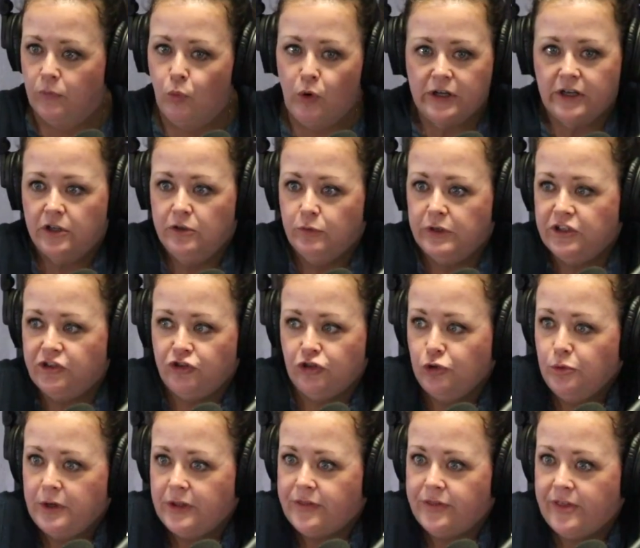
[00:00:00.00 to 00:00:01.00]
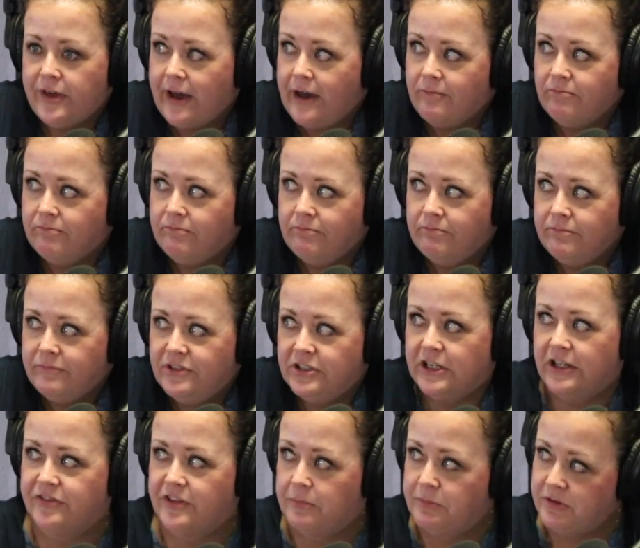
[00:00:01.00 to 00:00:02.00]
What can we do with them to
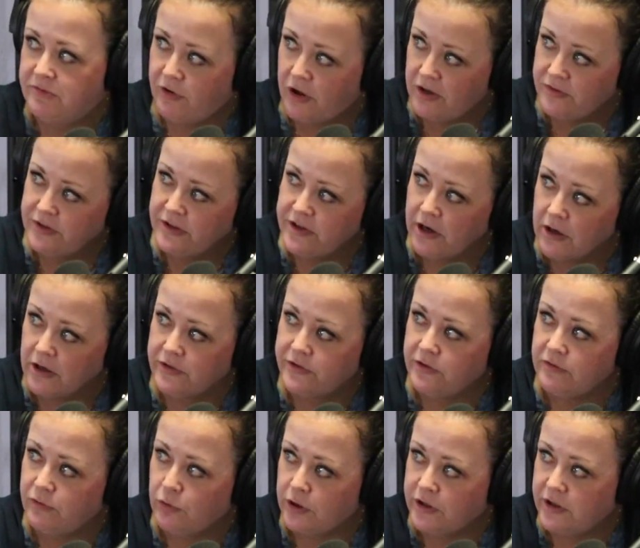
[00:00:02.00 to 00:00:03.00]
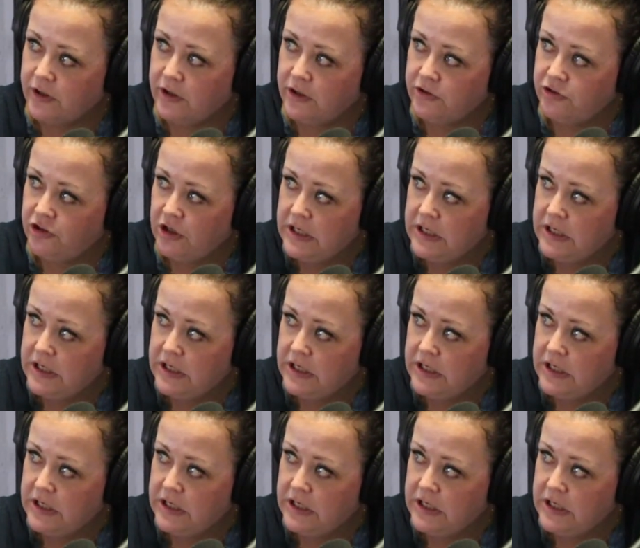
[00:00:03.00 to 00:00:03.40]
get them involved in the arts in Fort Dodge?